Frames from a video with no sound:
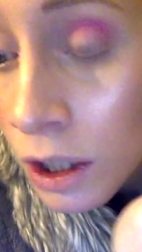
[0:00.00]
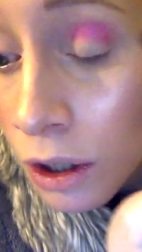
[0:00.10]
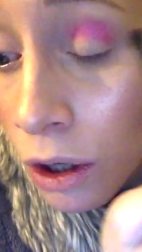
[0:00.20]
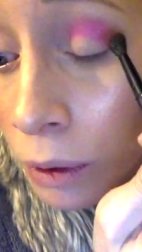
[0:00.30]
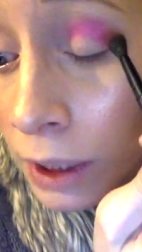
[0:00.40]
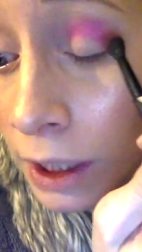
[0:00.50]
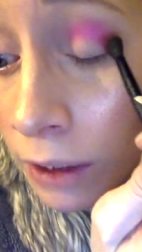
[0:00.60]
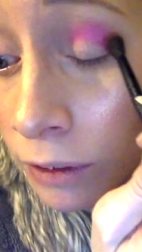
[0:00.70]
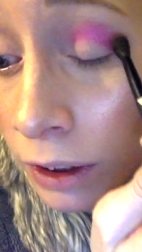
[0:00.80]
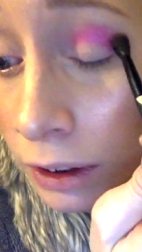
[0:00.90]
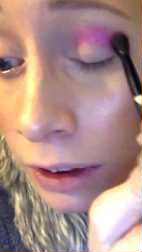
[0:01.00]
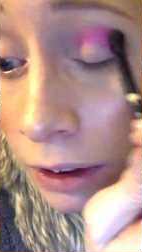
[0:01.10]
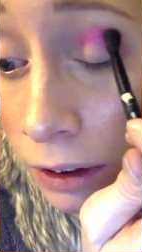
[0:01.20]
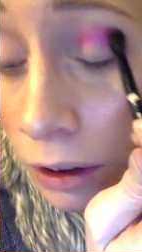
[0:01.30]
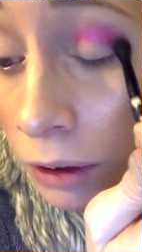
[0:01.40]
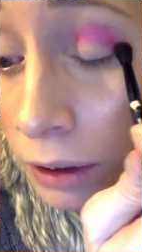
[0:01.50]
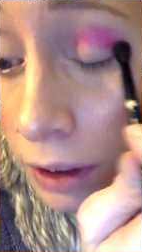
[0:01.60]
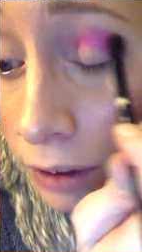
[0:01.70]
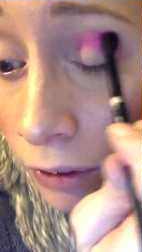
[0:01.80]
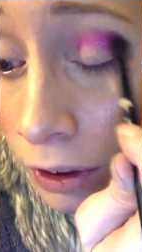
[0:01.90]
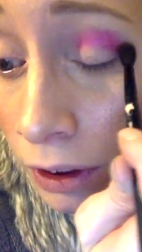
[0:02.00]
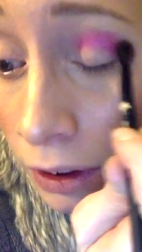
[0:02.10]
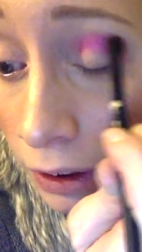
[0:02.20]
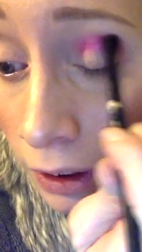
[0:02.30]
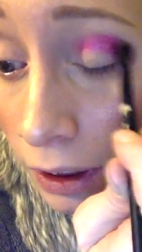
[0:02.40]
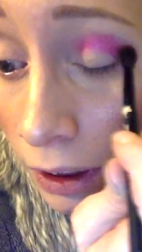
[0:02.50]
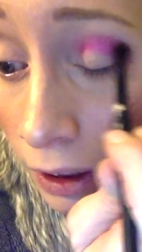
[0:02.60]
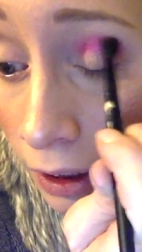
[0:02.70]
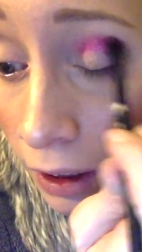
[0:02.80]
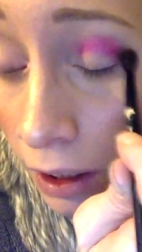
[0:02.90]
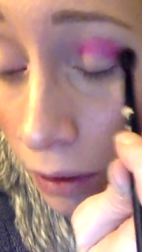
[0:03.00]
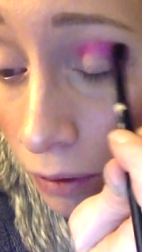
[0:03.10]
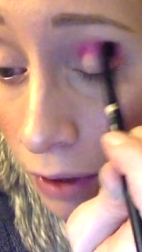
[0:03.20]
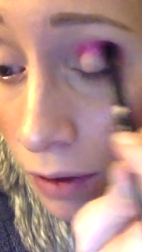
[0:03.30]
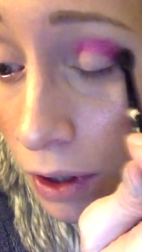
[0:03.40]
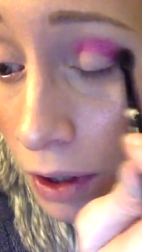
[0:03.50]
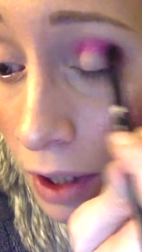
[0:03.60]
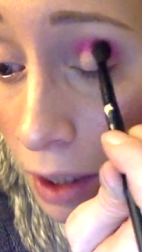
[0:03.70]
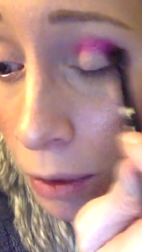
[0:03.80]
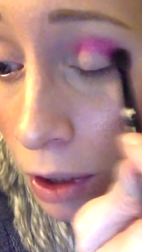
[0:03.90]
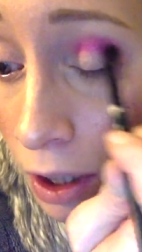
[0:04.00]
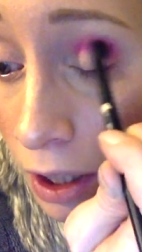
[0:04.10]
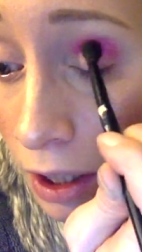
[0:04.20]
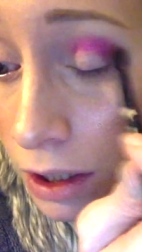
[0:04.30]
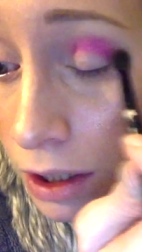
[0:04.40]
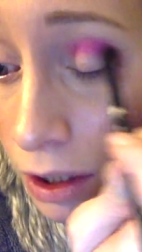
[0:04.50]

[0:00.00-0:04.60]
go here first, and then get rid of all that product,